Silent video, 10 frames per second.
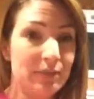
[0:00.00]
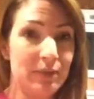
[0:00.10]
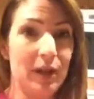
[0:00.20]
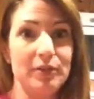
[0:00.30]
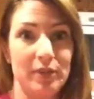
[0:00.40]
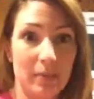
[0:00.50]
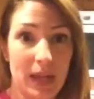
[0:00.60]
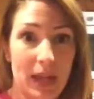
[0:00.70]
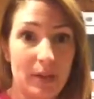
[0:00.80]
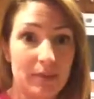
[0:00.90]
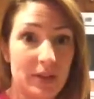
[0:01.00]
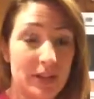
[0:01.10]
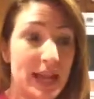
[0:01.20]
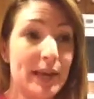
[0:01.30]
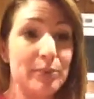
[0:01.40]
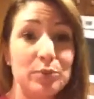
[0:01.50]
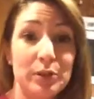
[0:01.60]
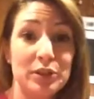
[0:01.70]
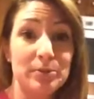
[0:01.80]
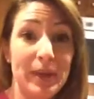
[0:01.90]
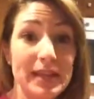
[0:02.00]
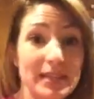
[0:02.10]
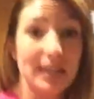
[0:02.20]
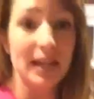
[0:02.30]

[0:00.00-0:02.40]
None of them can. They take up too much space.